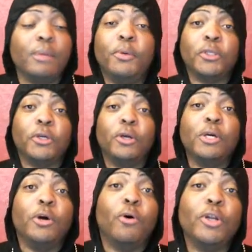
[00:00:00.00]
They put
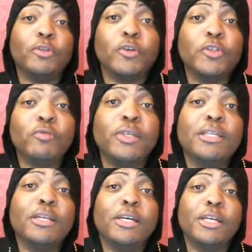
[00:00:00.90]
all the groceries
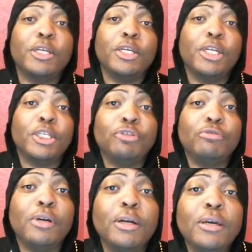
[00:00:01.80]
in the
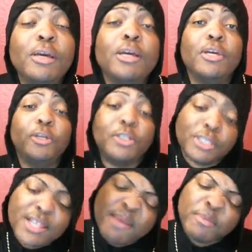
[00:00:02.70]
trunk. You
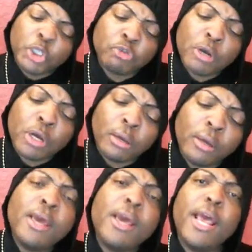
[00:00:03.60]
slam the trunk,
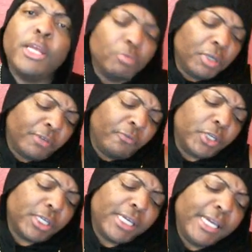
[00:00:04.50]
and then you're looking
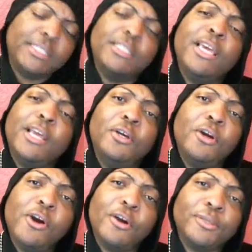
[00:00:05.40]
for your keys to get in the
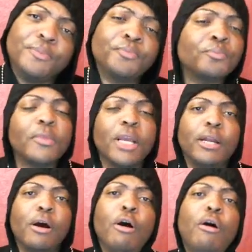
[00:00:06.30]
car.
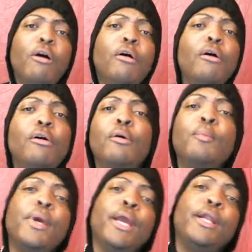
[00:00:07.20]
And, oh,
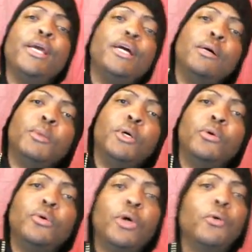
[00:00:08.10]
man, here come
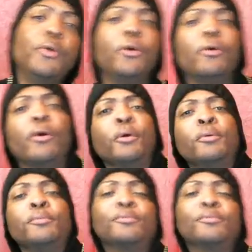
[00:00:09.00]
old golden girl.